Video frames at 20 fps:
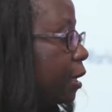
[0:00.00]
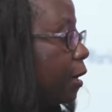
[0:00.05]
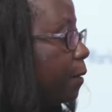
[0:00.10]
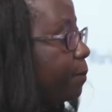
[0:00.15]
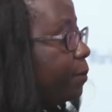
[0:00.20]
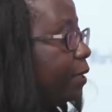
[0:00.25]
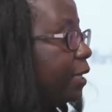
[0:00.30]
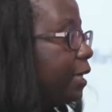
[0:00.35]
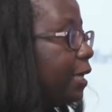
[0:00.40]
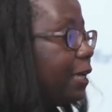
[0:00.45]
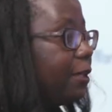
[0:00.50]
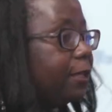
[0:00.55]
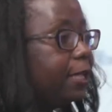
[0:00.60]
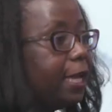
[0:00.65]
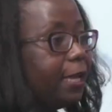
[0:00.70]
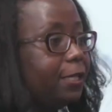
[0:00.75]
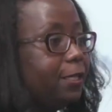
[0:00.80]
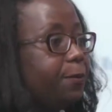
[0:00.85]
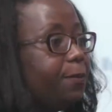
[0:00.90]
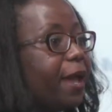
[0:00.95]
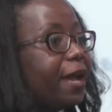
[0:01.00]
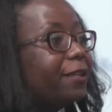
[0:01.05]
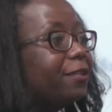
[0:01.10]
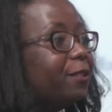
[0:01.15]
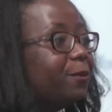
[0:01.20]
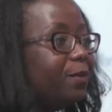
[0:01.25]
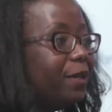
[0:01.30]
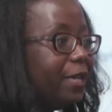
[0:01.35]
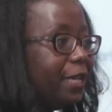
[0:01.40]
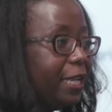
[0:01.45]
company can expect
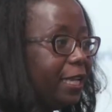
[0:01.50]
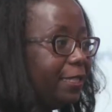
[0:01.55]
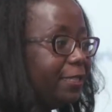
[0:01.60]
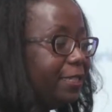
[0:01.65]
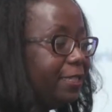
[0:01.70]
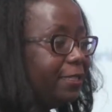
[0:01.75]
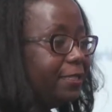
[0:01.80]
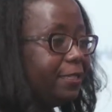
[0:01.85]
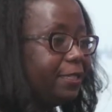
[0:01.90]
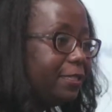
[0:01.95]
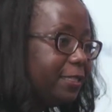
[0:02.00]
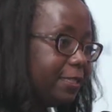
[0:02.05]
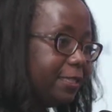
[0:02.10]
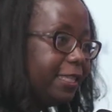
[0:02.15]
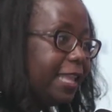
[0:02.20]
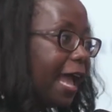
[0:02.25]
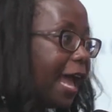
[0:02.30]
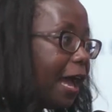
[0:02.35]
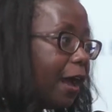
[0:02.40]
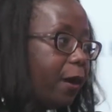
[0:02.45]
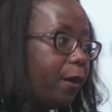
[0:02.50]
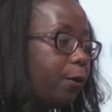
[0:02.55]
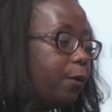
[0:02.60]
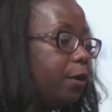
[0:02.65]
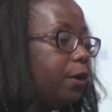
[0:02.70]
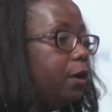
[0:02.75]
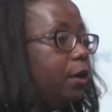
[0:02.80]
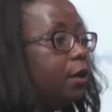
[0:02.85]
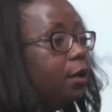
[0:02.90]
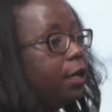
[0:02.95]
to be in existence now
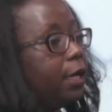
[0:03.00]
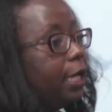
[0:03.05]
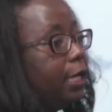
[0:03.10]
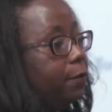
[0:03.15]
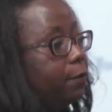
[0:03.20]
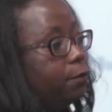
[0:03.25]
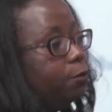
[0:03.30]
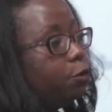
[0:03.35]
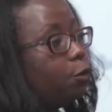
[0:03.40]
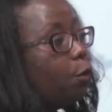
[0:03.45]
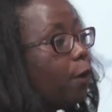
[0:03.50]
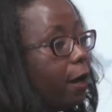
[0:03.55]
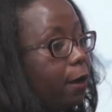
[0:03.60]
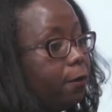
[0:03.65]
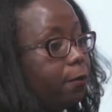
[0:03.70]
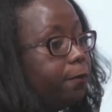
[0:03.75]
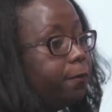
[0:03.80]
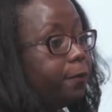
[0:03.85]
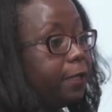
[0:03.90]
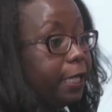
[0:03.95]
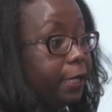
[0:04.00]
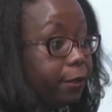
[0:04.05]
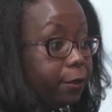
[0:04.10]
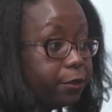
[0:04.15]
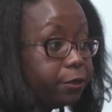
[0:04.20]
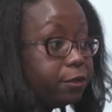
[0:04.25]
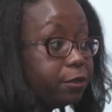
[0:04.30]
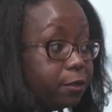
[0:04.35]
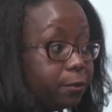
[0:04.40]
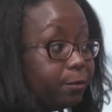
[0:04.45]
in 12
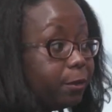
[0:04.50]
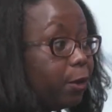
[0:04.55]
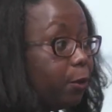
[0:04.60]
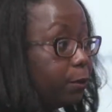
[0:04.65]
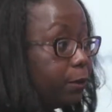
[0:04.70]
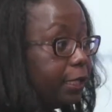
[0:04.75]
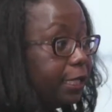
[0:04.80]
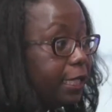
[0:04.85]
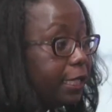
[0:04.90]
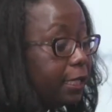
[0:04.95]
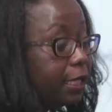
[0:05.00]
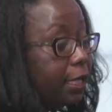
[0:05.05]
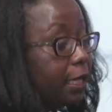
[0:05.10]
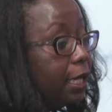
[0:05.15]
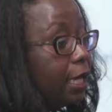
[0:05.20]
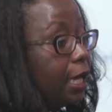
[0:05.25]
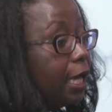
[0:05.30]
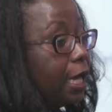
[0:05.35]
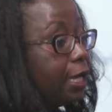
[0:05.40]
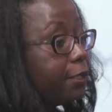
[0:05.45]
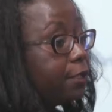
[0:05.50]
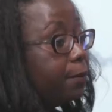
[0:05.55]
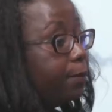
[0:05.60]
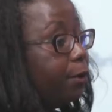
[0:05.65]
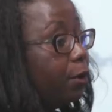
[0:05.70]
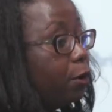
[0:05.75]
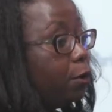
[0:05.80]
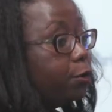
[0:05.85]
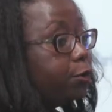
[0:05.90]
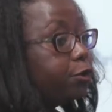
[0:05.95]
years only, as
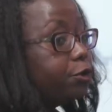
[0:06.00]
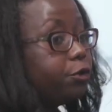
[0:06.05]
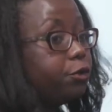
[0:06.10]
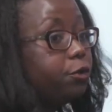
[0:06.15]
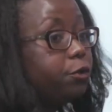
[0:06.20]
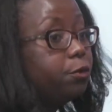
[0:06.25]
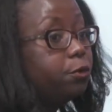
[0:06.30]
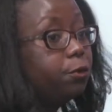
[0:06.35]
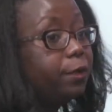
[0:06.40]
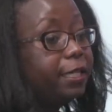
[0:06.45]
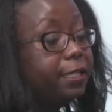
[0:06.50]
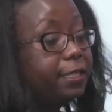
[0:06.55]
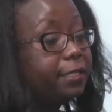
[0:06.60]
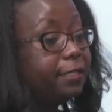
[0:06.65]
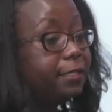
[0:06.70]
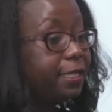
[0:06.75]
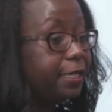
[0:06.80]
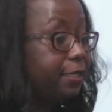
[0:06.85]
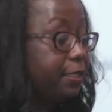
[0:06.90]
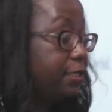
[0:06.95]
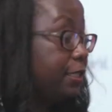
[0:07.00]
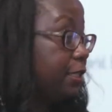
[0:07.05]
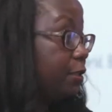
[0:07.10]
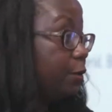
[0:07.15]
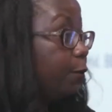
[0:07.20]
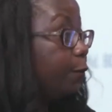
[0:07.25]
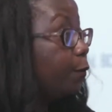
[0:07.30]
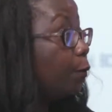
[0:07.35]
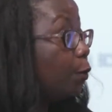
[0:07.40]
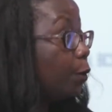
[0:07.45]
opposed to in the
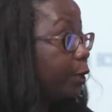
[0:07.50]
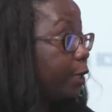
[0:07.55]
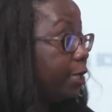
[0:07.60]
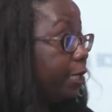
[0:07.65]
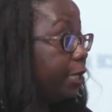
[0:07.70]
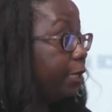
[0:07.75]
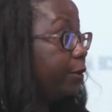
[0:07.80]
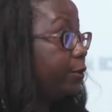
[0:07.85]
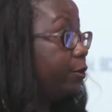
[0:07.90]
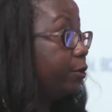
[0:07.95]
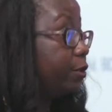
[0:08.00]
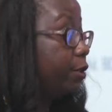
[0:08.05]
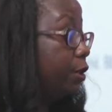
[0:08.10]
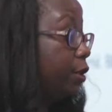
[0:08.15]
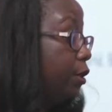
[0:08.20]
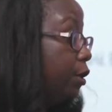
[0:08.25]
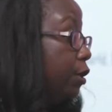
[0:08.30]
60s, 40 years.